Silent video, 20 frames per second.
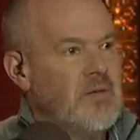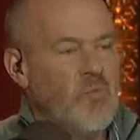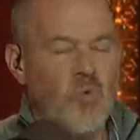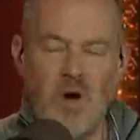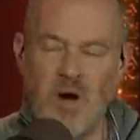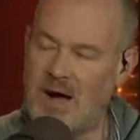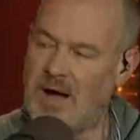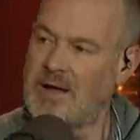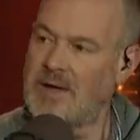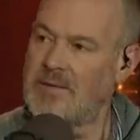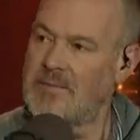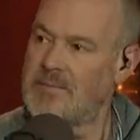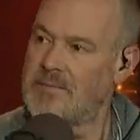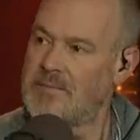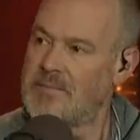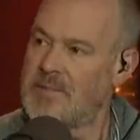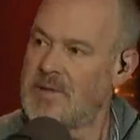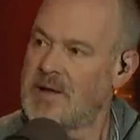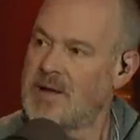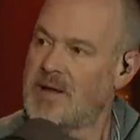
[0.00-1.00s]
Why?
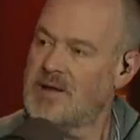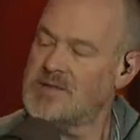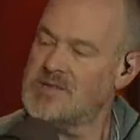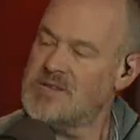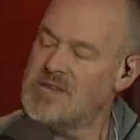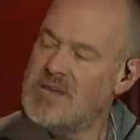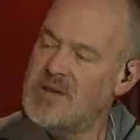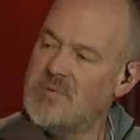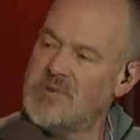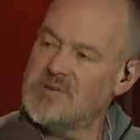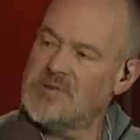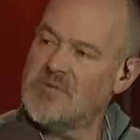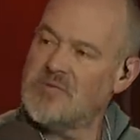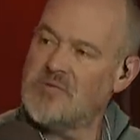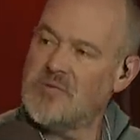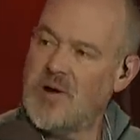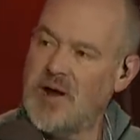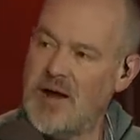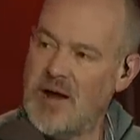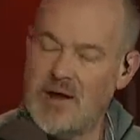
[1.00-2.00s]
because he was
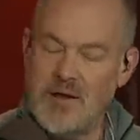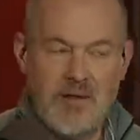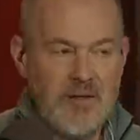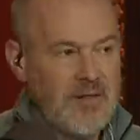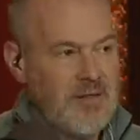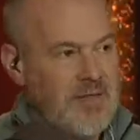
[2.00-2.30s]
afraid